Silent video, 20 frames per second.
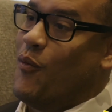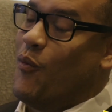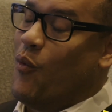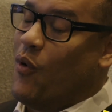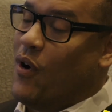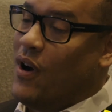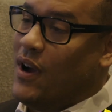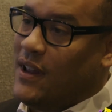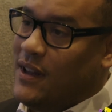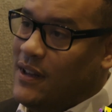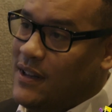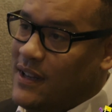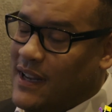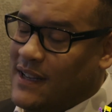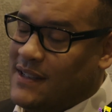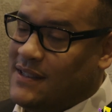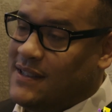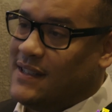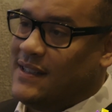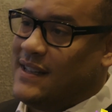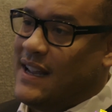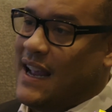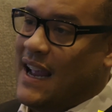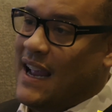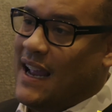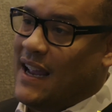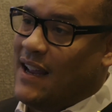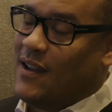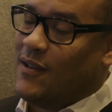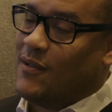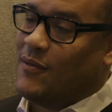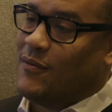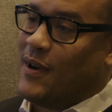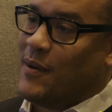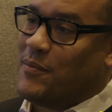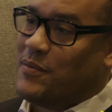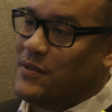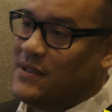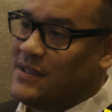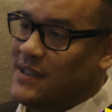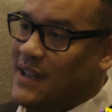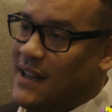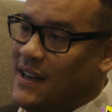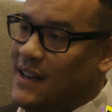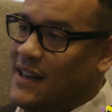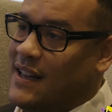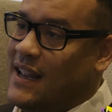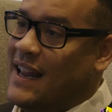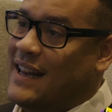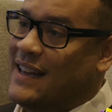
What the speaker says: What is a day represented